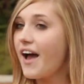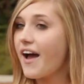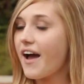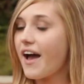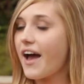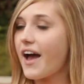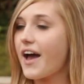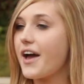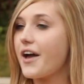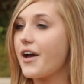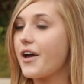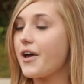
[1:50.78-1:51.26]

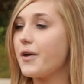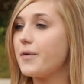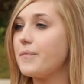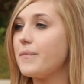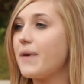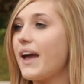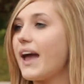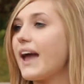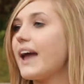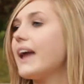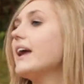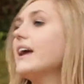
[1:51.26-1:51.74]

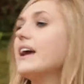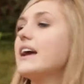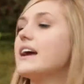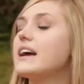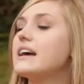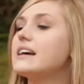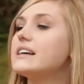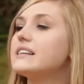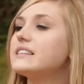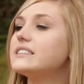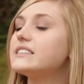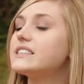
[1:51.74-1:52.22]

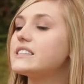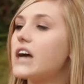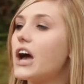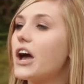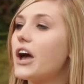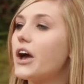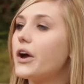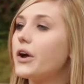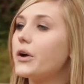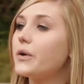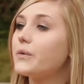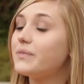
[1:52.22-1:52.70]
And
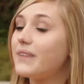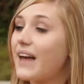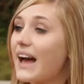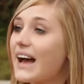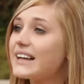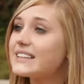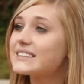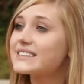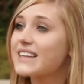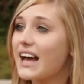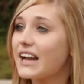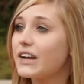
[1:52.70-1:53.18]
so
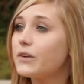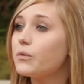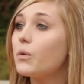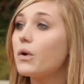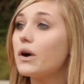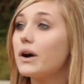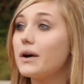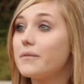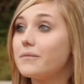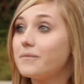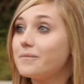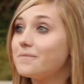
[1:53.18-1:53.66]
that's kind of
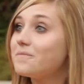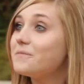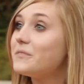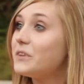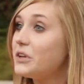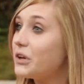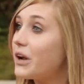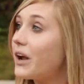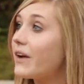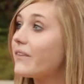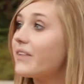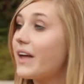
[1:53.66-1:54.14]
what,
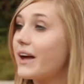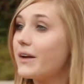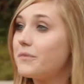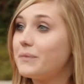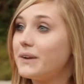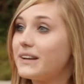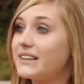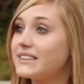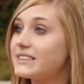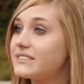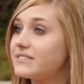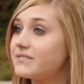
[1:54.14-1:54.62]
you know, led
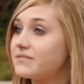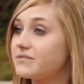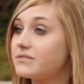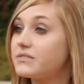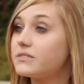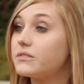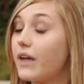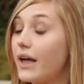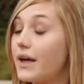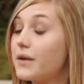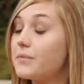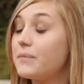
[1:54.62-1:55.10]
me
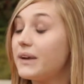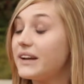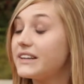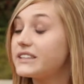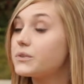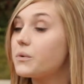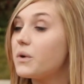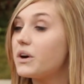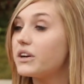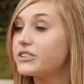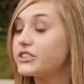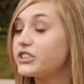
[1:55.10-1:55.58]

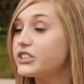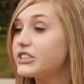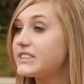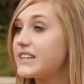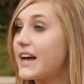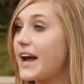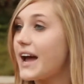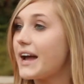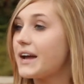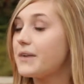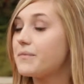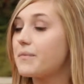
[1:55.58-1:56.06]
to Walters
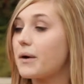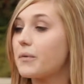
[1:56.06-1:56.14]
State.